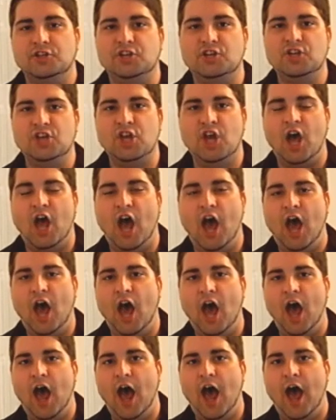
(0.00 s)

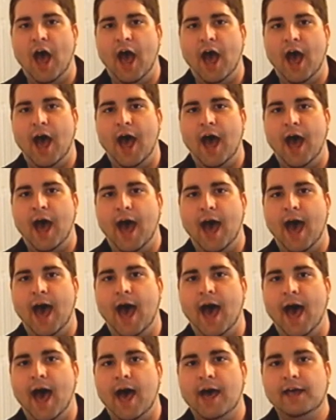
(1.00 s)

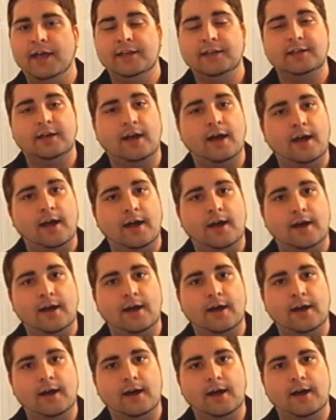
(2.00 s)
yeah,
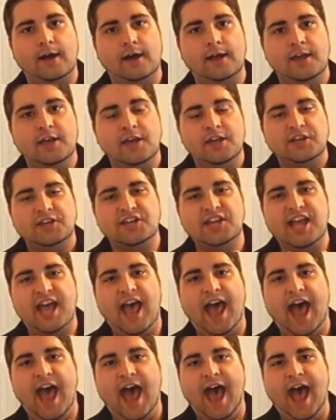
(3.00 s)

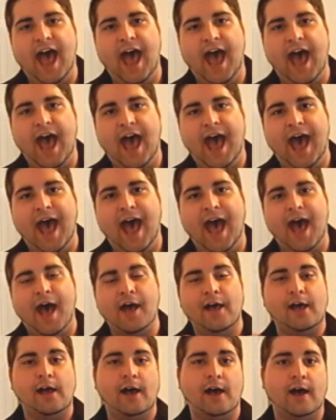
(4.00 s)

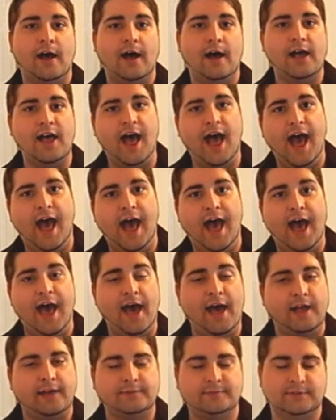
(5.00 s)
yeah,
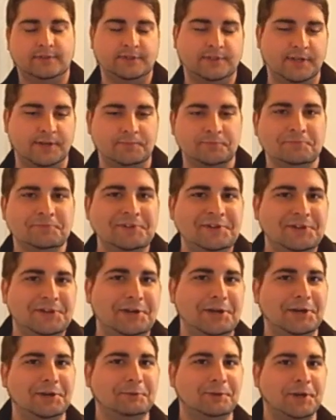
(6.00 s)
okay.
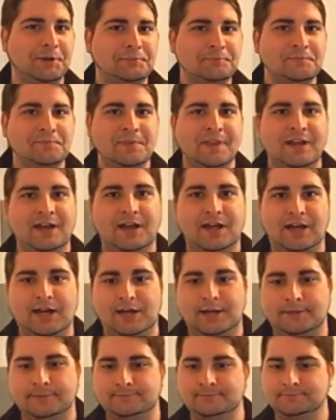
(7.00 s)
Anyway,
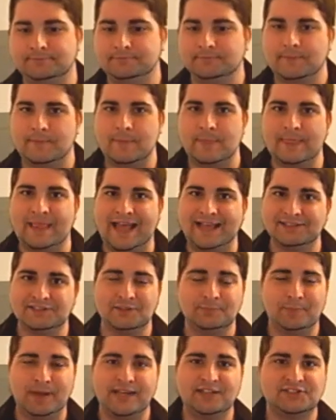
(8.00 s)
that's
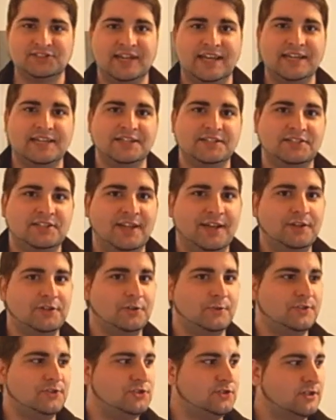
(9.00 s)
the best I can tell
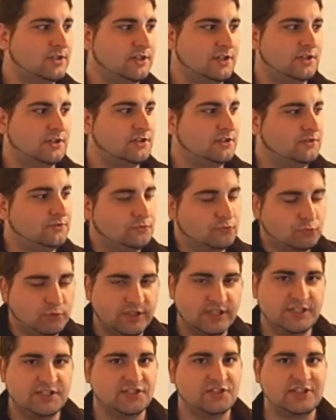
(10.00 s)
you, is you
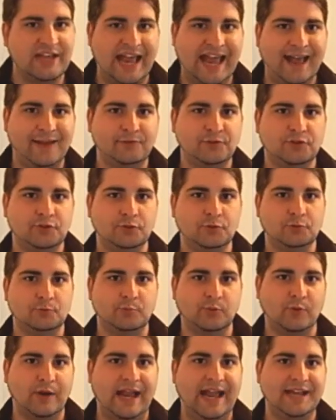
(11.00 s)
really just have to
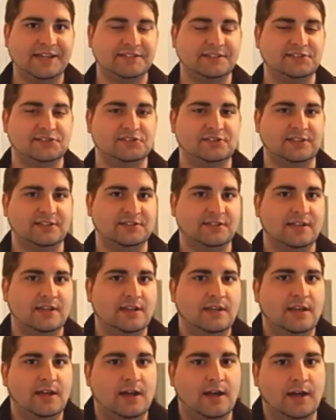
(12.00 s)
practice it.
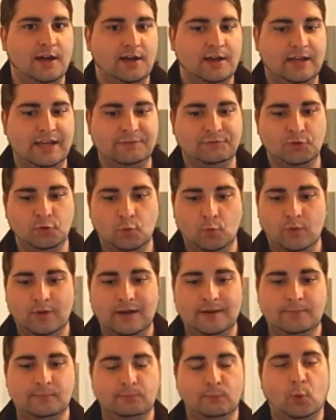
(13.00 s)
If you
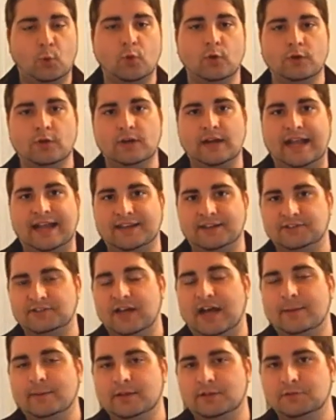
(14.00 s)
want more
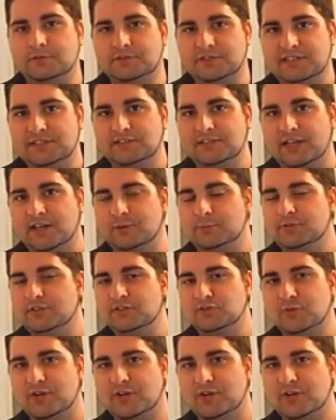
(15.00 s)
anatomical detail,